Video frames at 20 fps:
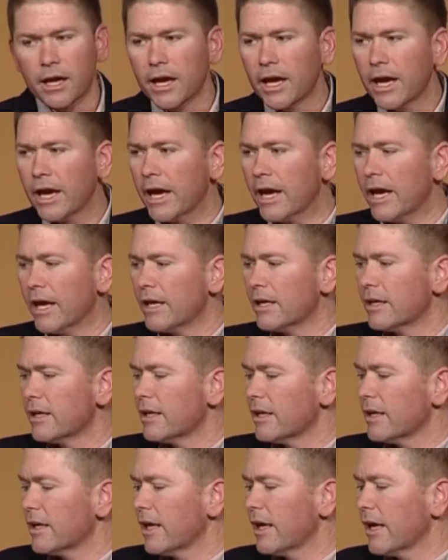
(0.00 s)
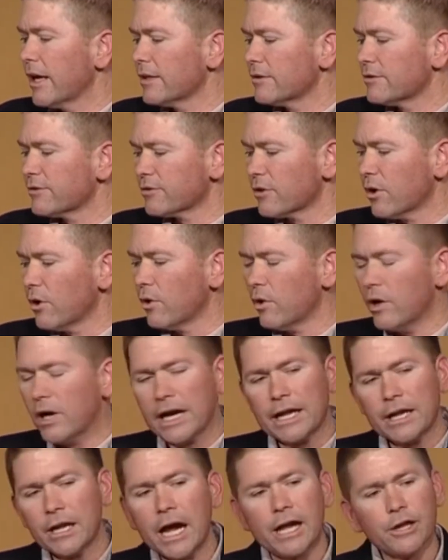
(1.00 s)
and so
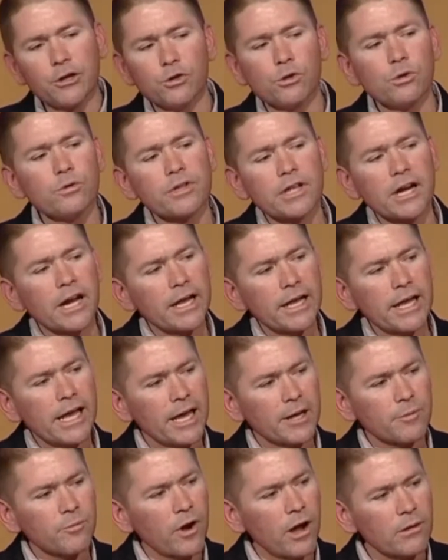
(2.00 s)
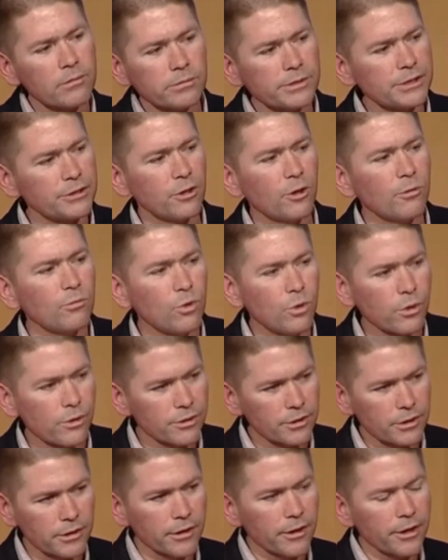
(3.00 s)
I knew that I had probably no more
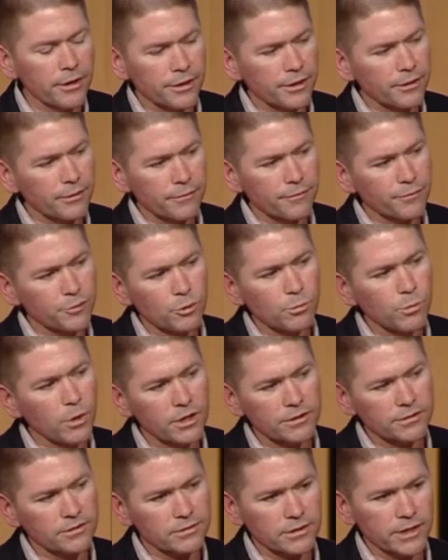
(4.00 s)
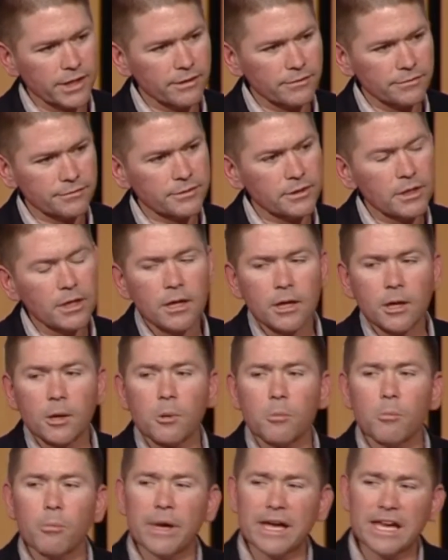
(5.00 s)
than a few months left.
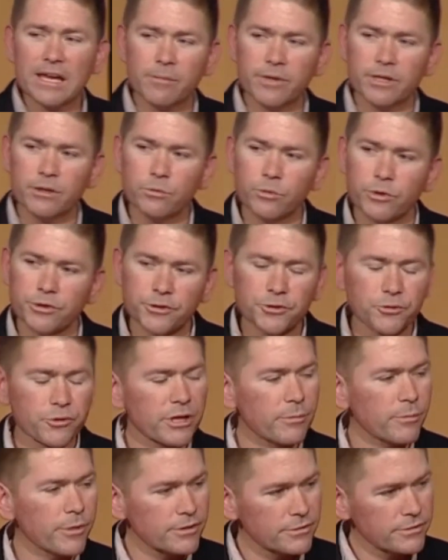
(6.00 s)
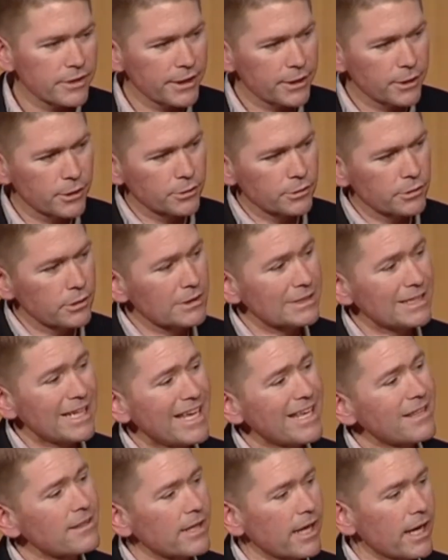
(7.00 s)
Maybe with treatments they could
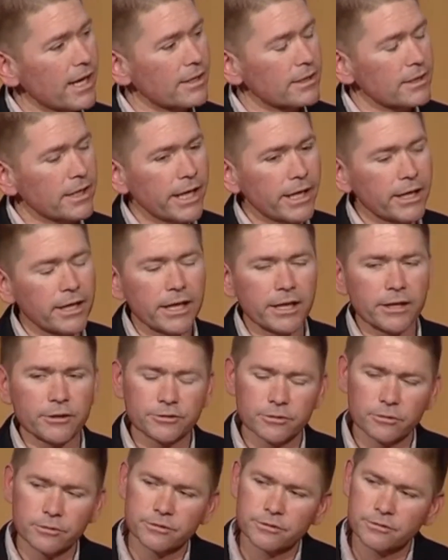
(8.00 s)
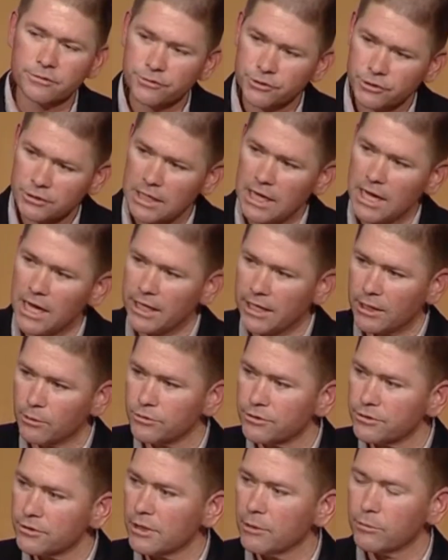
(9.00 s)
delay that, and so this was July, and I
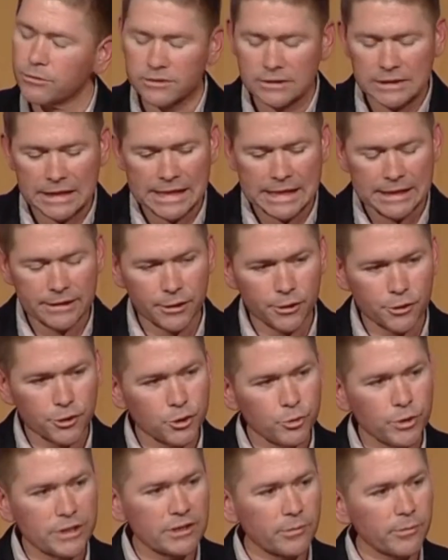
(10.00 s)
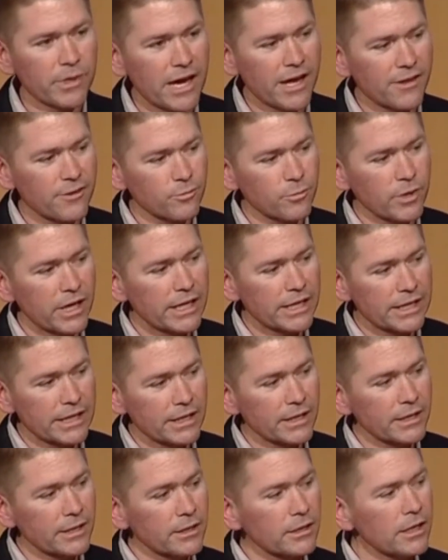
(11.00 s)
was laying there doing the math in my
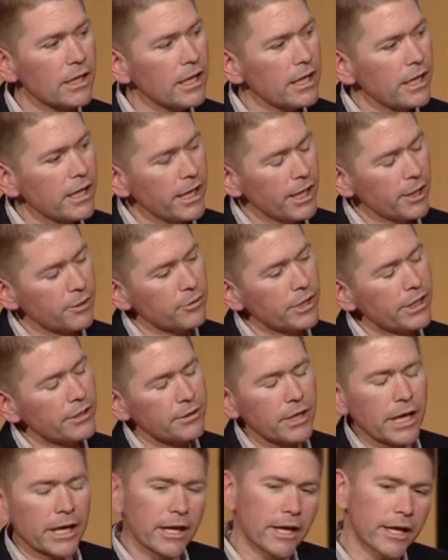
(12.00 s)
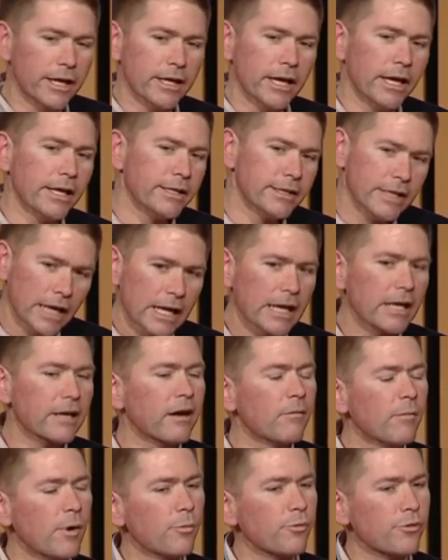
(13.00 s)
head, and I'd kind of
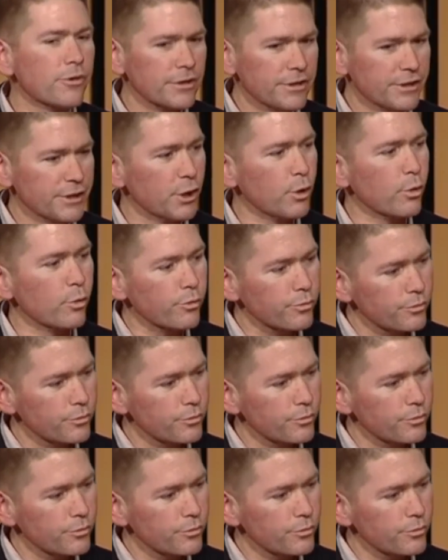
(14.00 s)
come up with a deal